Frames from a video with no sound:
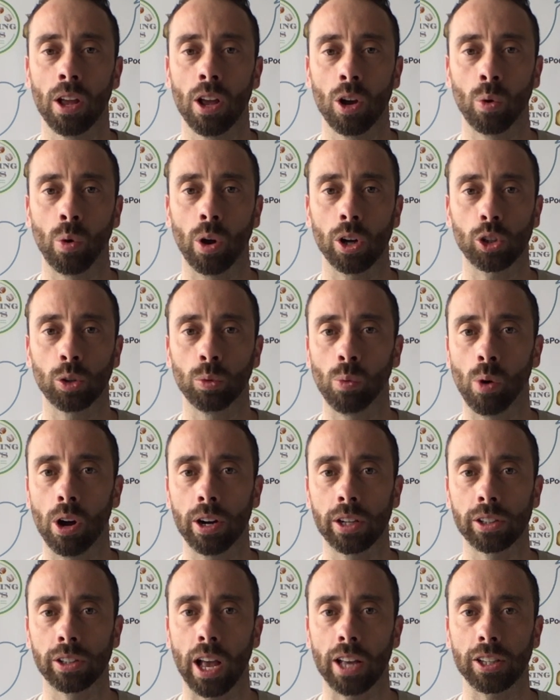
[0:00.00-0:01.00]
Question one
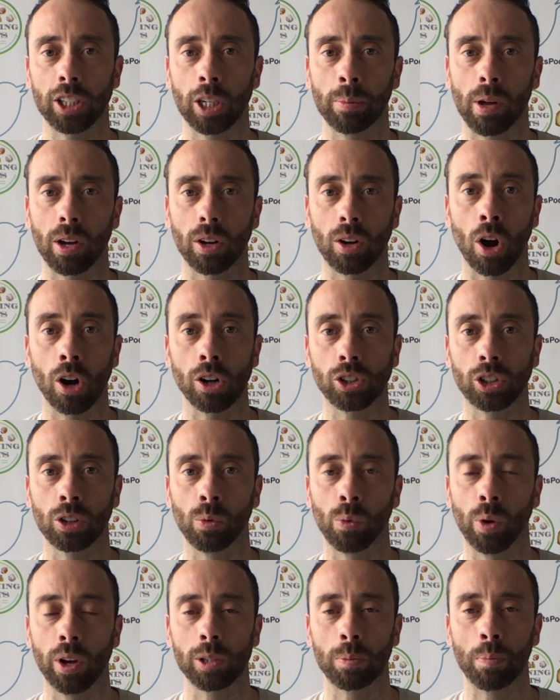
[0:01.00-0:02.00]
is asking about Carson
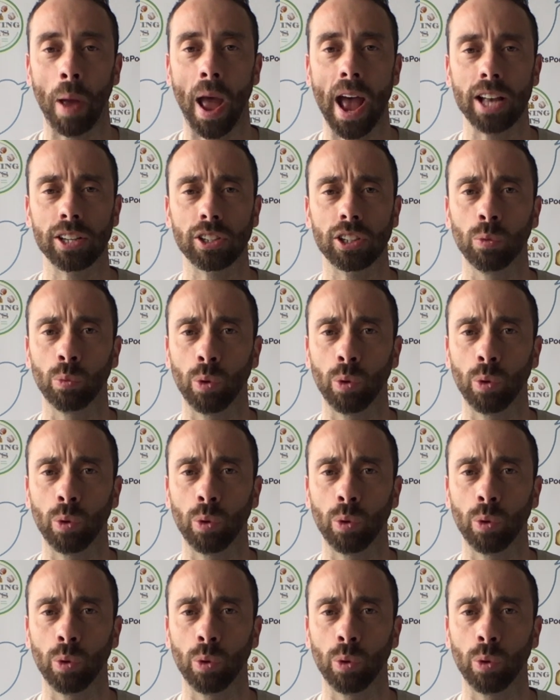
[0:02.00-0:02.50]
Wentz passing.